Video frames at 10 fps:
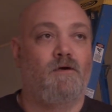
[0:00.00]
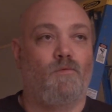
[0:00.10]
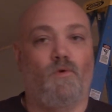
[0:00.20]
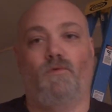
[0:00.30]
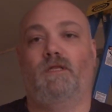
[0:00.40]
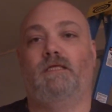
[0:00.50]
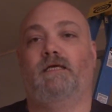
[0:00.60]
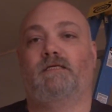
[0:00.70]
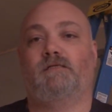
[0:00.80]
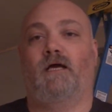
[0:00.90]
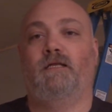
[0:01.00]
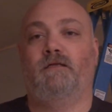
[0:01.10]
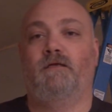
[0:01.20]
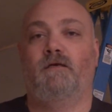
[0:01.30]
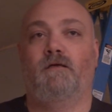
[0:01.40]
We're really
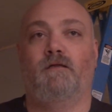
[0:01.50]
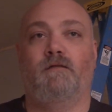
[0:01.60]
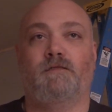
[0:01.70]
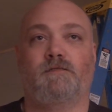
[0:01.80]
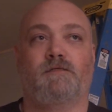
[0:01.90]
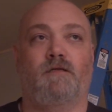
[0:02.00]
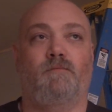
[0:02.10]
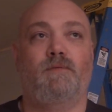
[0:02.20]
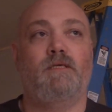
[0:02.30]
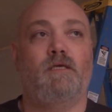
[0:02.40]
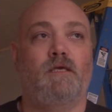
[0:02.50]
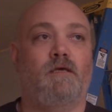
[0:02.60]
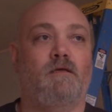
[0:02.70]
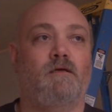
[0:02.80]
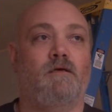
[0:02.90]
excited. This is going to
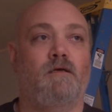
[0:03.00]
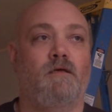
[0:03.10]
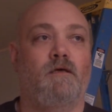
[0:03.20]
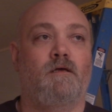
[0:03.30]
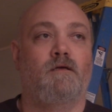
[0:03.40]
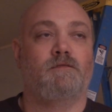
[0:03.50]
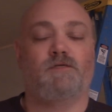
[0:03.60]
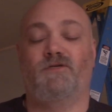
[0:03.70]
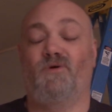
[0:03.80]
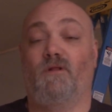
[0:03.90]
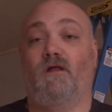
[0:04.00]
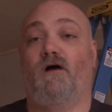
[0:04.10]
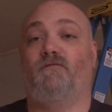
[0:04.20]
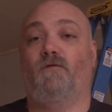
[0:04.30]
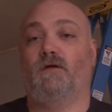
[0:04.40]
be, it's going to do a
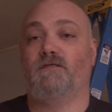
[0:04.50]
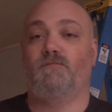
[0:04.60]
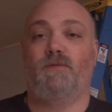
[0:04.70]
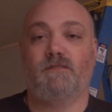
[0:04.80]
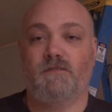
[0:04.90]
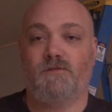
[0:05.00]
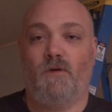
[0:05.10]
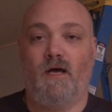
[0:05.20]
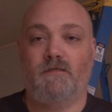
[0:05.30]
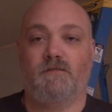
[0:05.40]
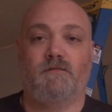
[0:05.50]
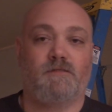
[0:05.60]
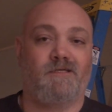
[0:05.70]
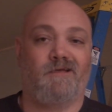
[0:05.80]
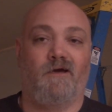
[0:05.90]
lot for us business-wise.
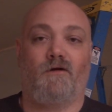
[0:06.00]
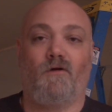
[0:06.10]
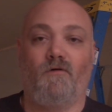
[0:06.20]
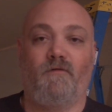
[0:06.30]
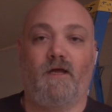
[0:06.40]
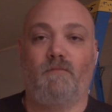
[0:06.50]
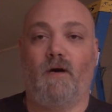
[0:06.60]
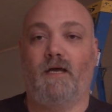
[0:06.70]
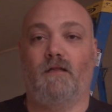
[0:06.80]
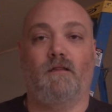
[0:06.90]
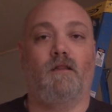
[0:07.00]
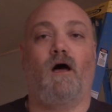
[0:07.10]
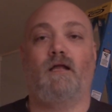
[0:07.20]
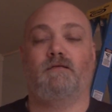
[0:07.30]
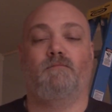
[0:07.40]
This is going to cut our overhead by a
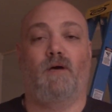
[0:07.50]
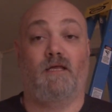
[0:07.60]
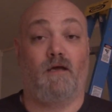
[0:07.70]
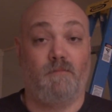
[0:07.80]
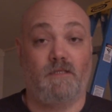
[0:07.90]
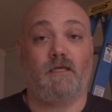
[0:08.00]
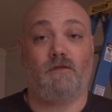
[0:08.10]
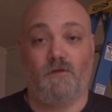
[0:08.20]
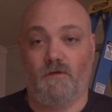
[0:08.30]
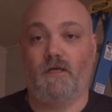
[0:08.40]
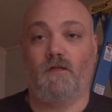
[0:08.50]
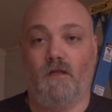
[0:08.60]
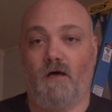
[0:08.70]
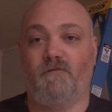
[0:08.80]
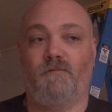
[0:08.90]
lot, I mean like literally a
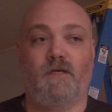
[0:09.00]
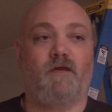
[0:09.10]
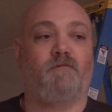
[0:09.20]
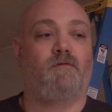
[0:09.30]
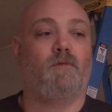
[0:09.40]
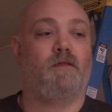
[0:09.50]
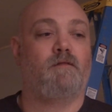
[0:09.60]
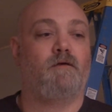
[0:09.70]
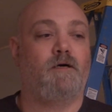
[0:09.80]
lot of money every month.